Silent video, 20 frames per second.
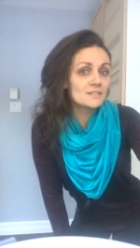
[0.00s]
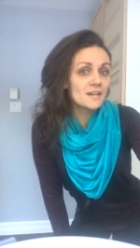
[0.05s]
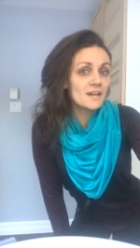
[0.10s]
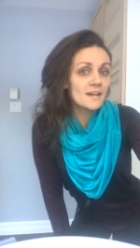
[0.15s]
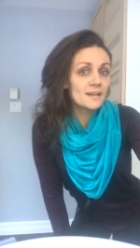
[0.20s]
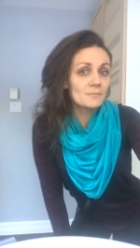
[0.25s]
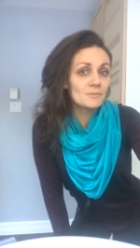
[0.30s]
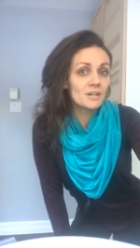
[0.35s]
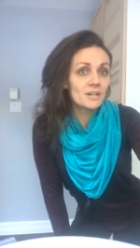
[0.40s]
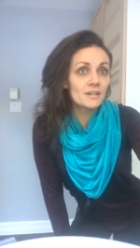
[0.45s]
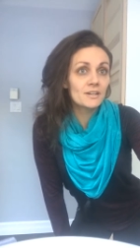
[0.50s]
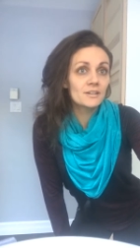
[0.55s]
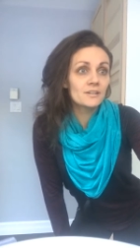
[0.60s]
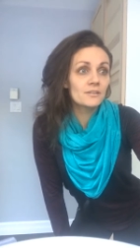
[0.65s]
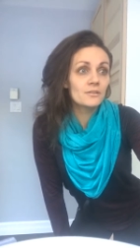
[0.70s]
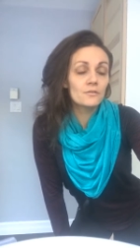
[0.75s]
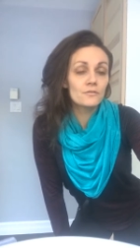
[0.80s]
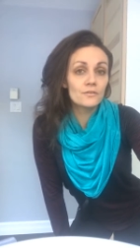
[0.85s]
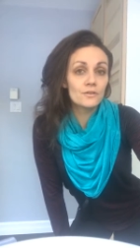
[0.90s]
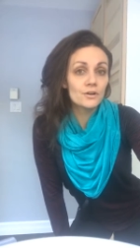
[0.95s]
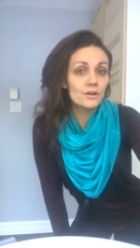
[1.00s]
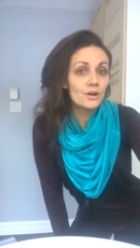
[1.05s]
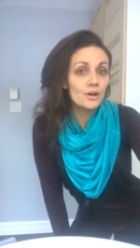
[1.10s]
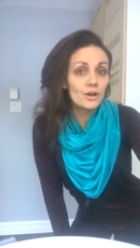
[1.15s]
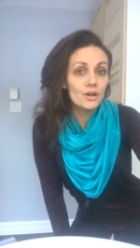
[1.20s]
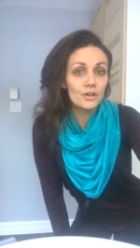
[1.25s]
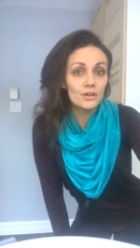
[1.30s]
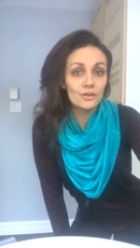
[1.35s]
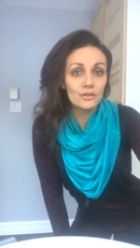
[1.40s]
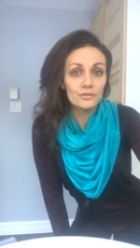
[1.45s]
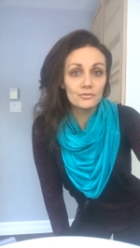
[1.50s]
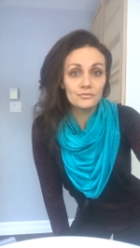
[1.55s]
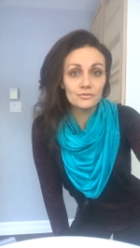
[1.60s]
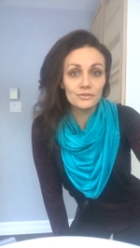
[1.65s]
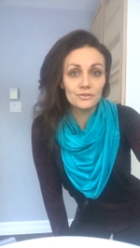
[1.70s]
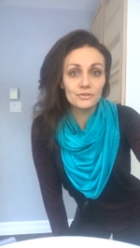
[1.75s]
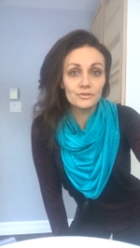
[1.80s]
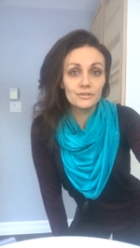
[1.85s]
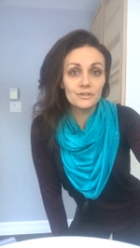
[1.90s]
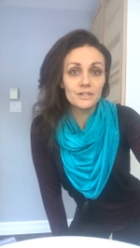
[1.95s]
I'm not going to overhaul
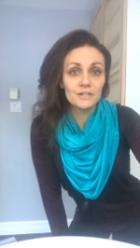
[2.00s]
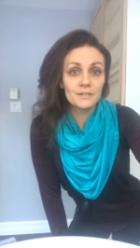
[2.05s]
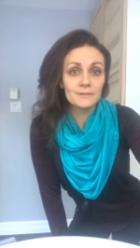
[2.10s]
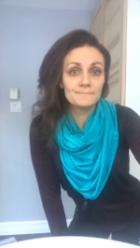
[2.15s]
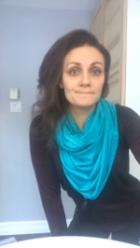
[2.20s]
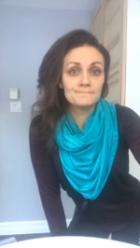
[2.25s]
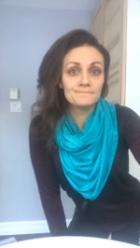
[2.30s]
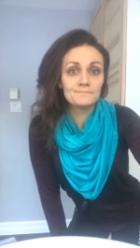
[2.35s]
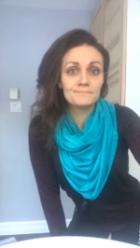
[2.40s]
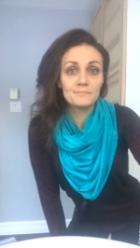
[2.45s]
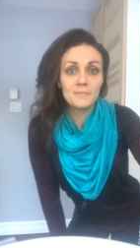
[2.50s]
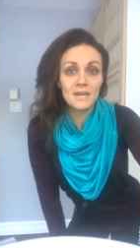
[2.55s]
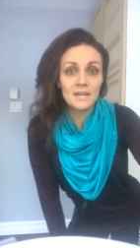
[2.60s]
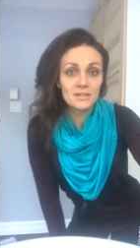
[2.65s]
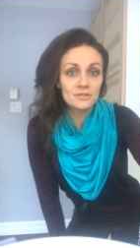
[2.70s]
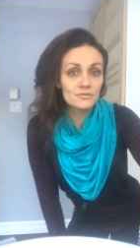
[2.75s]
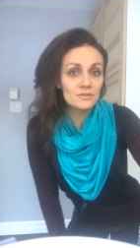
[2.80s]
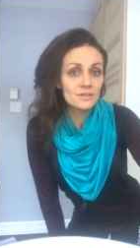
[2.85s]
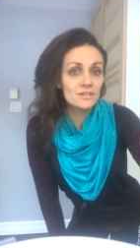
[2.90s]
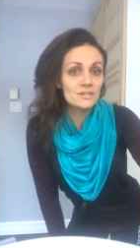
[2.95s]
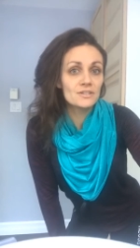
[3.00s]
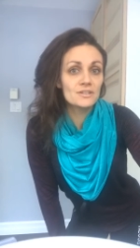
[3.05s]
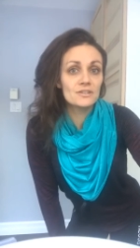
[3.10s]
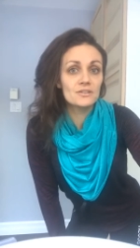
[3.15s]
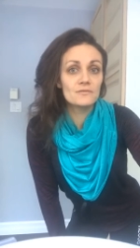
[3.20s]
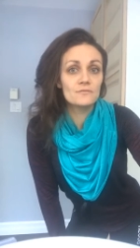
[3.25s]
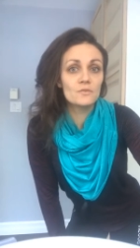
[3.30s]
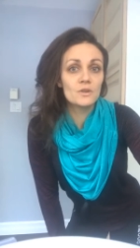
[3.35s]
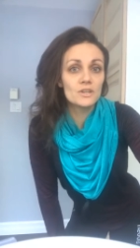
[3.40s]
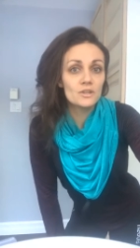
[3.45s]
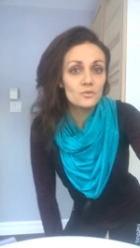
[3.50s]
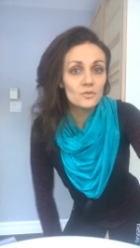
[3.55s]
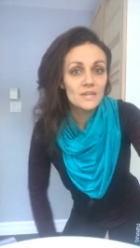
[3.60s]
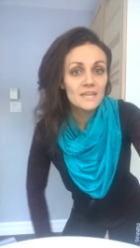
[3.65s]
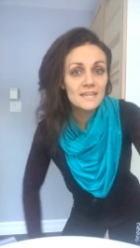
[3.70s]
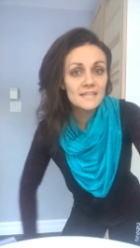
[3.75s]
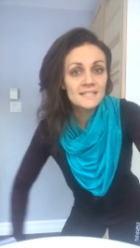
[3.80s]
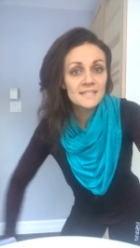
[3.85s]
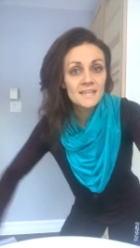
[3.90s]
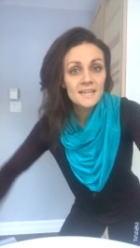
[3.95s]
your pantries and what you
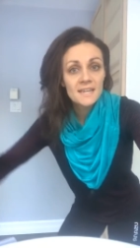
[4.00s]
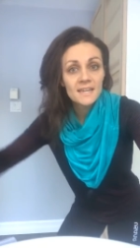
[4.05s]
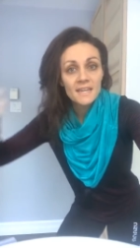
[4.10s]
eat.